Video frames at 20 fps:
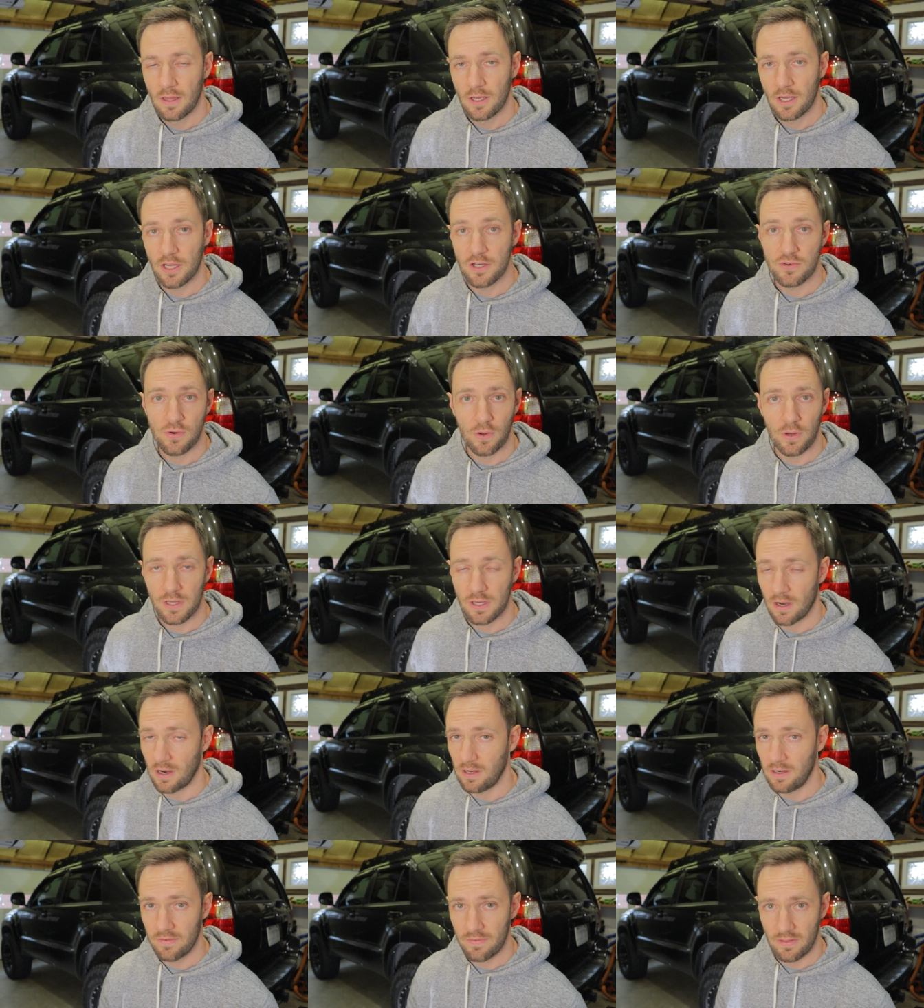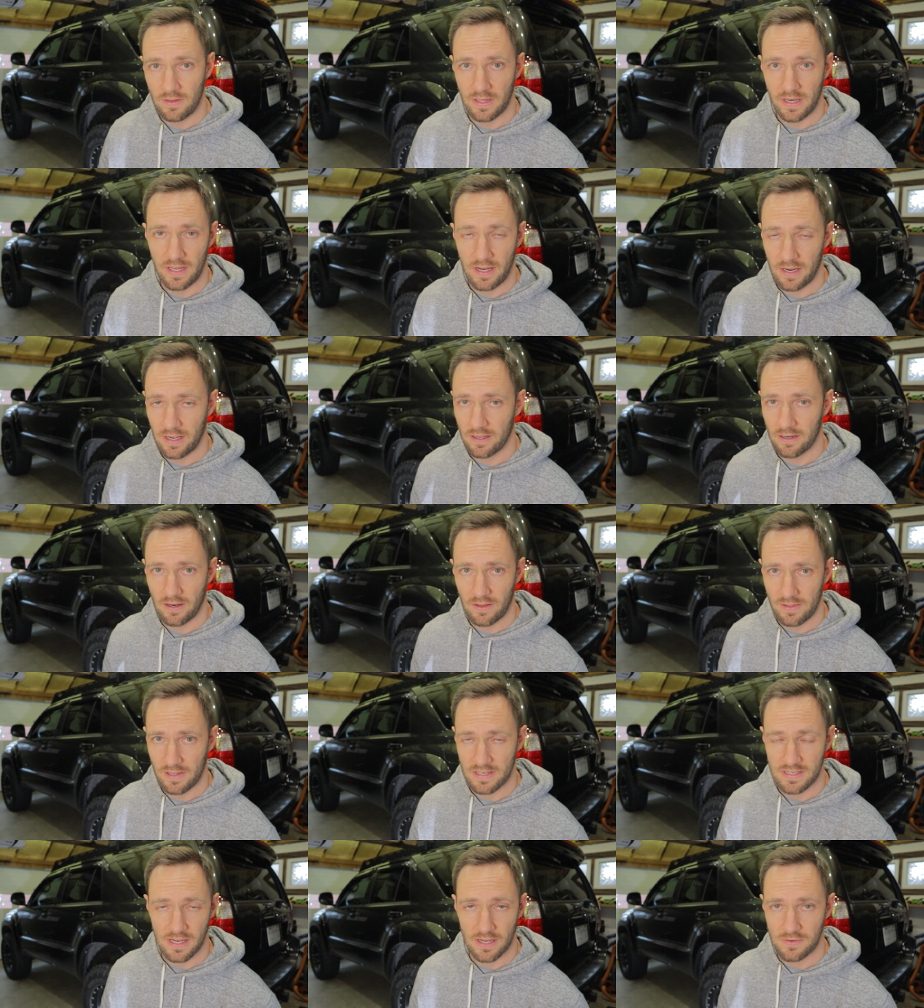Controlling all of the lighting and all
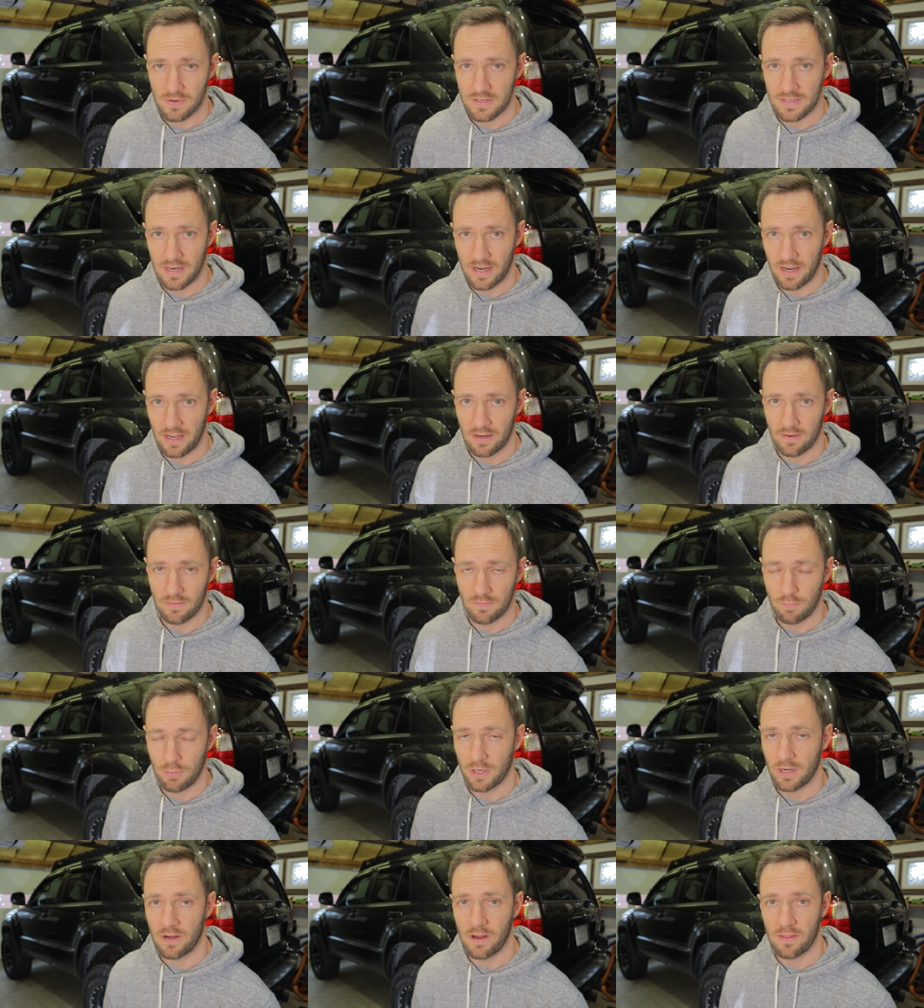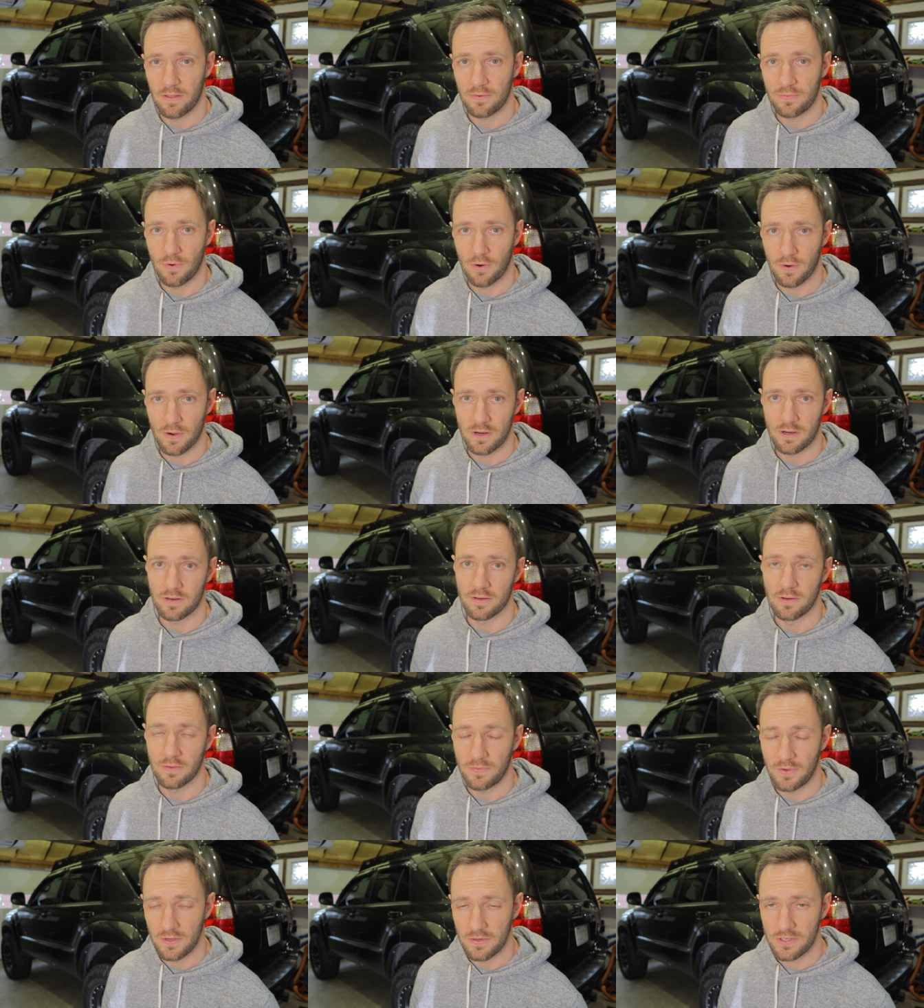the accessories that I put into the 4Runner in
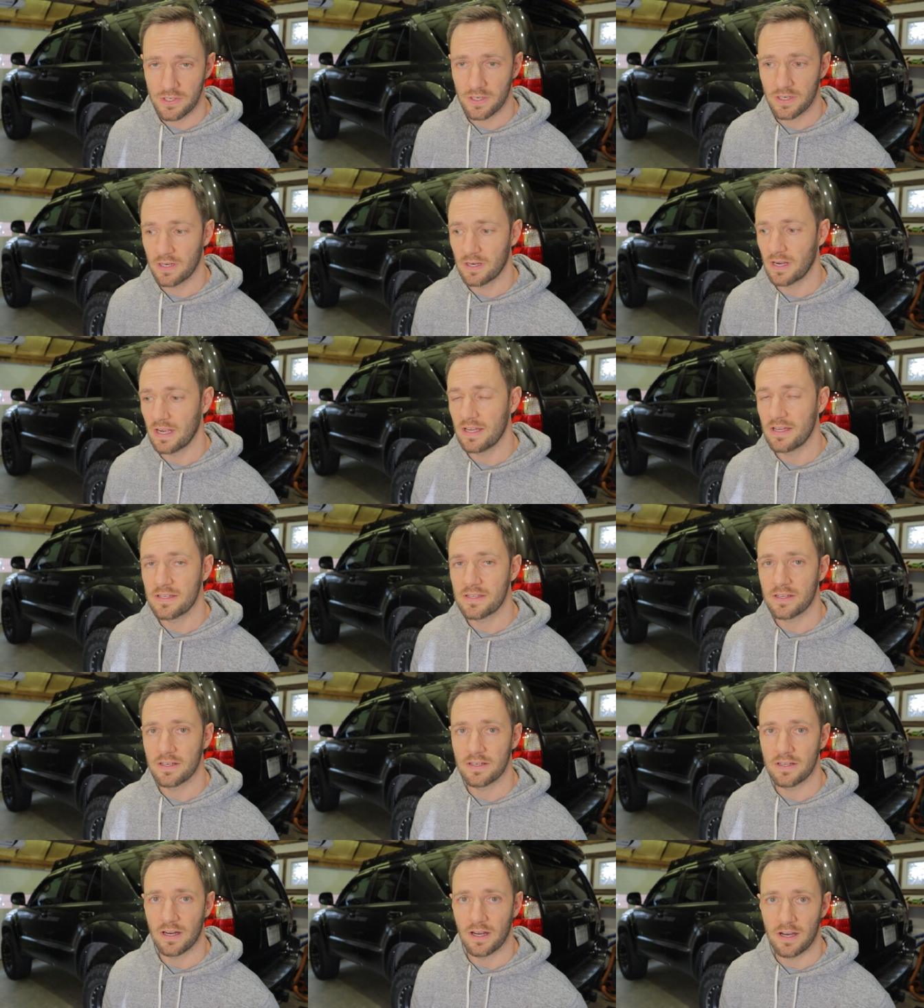the future is an